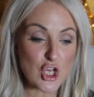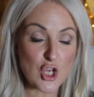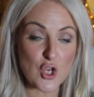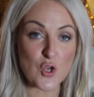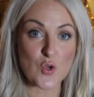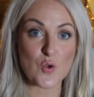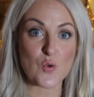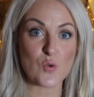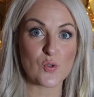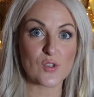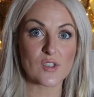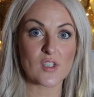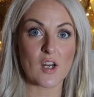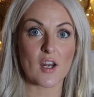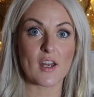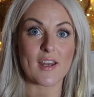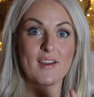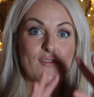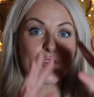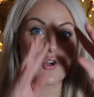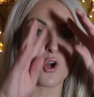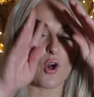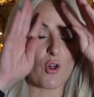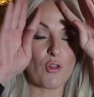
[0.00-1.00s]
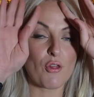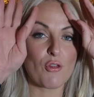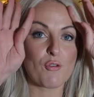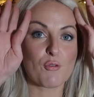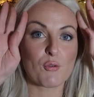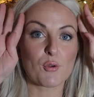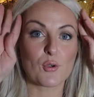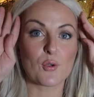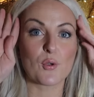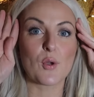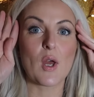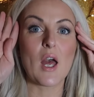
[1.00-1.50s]
used, I have gone
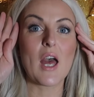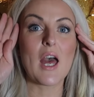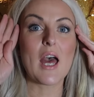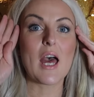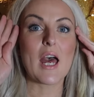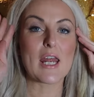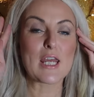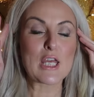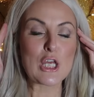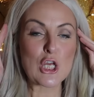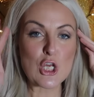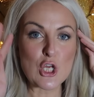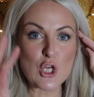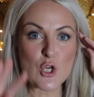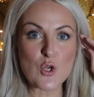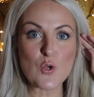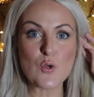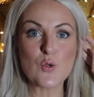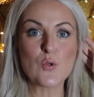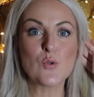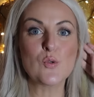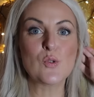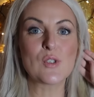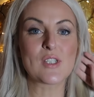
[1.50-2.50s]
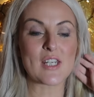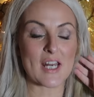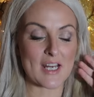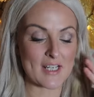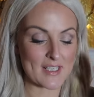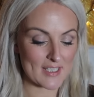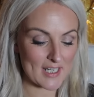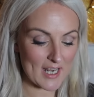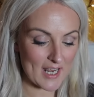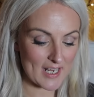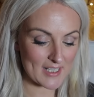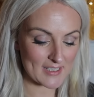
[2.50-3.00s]
through, used
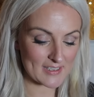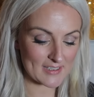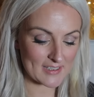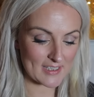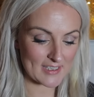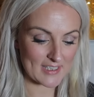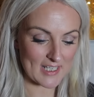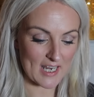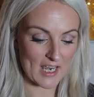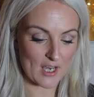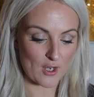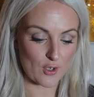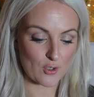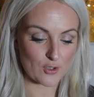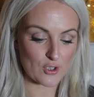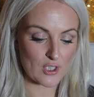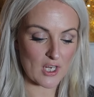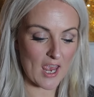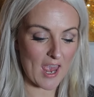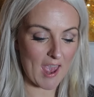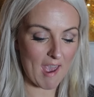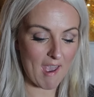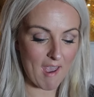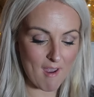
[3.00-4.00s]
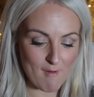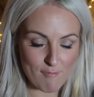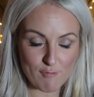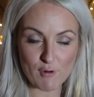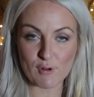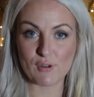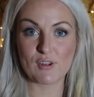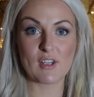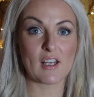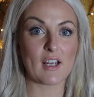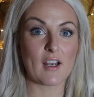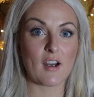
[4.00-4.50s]
and tested out
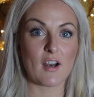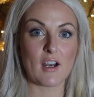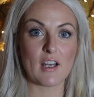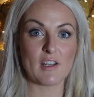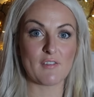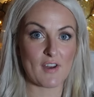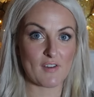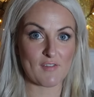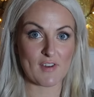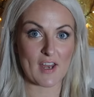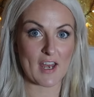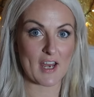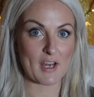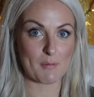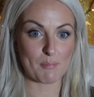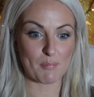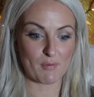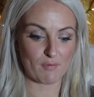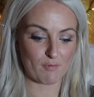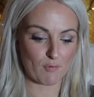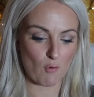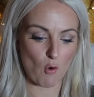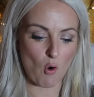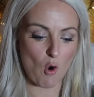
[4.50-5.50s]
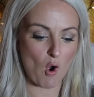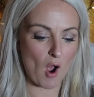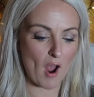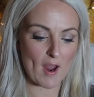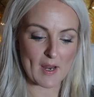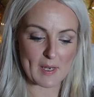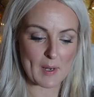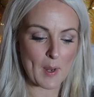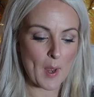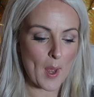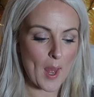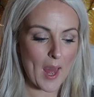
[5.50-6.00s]
everything I've ever had before.
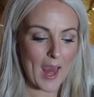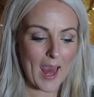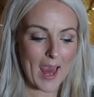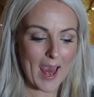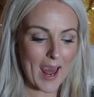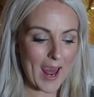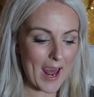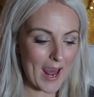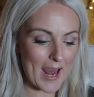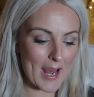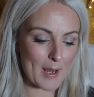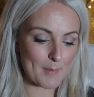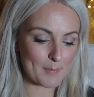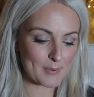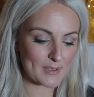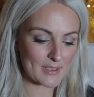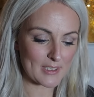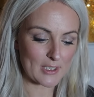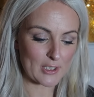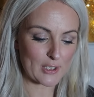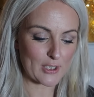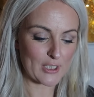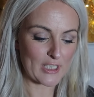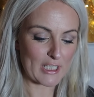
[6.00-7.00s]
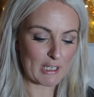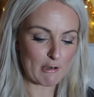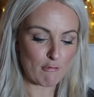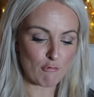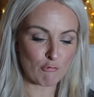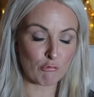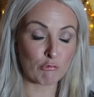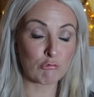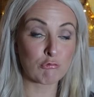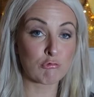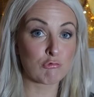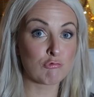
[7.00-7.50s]
I absolutely
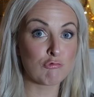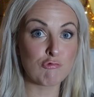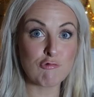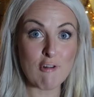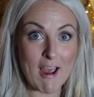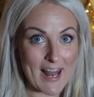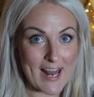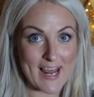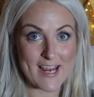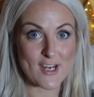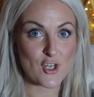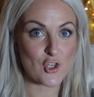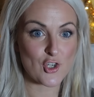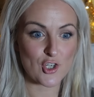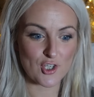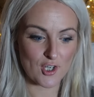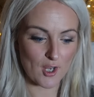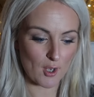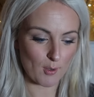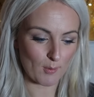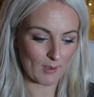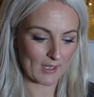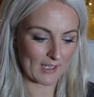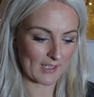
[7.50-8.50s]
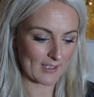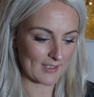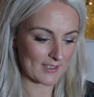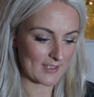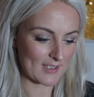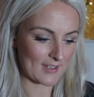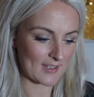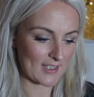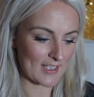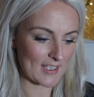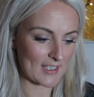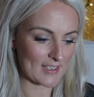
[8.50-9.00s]
relish going
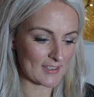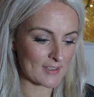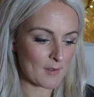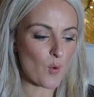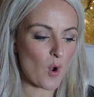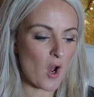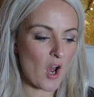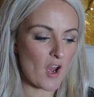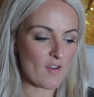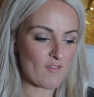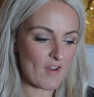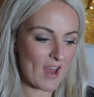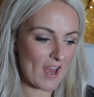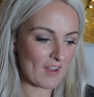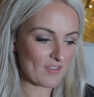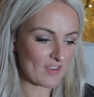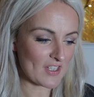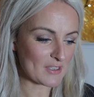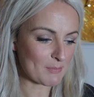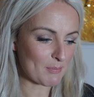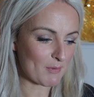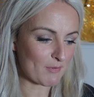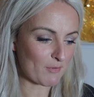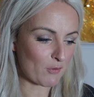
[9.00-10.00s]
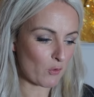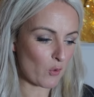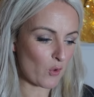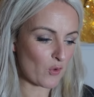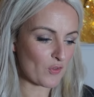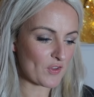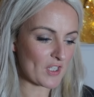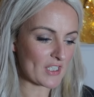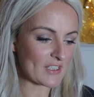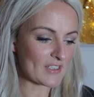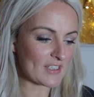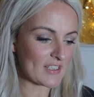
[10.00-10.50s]
into these. I've had this
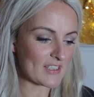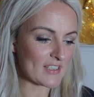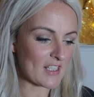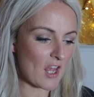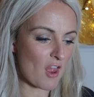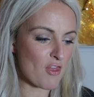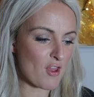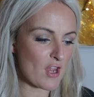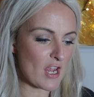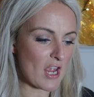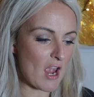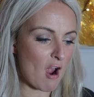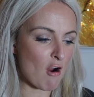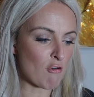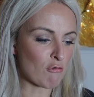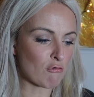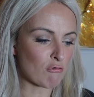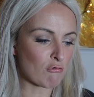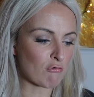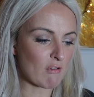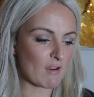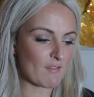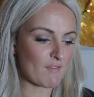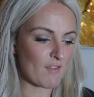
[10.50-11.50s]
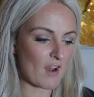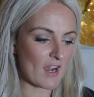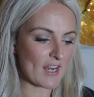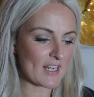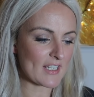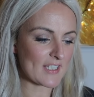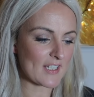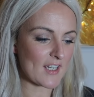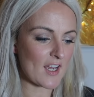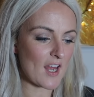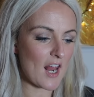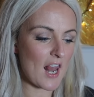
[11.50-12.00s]
before. This is the
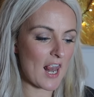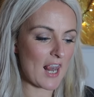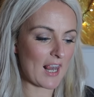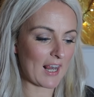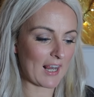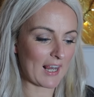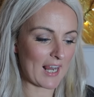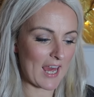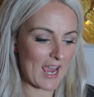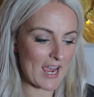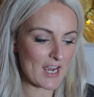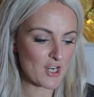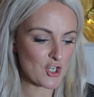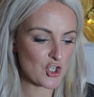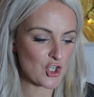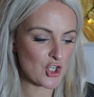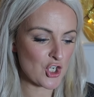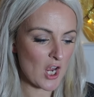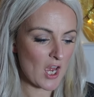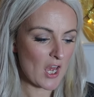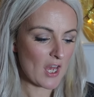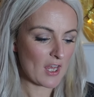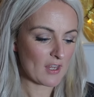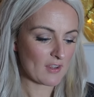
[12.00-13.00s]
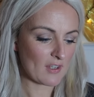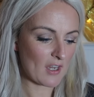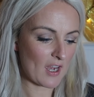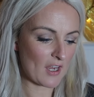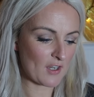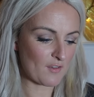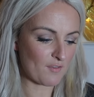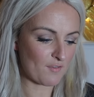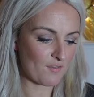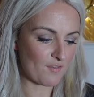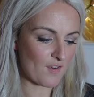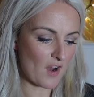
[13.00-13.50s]
Revita Lash
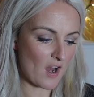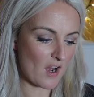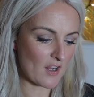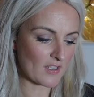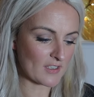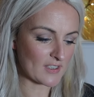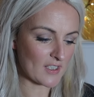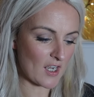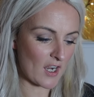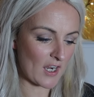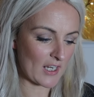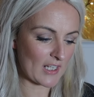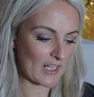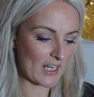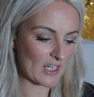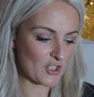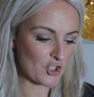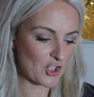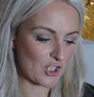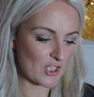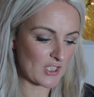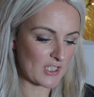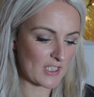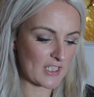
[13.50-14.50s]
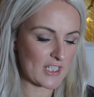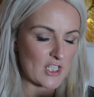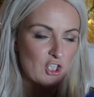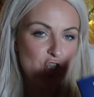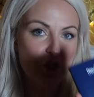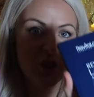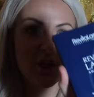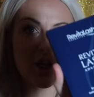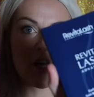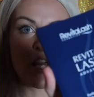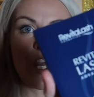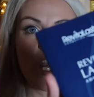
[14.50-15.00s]
Advanced Eyelash
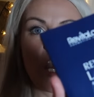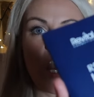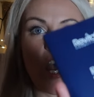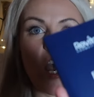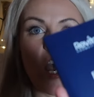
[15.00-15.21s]
Conditioner.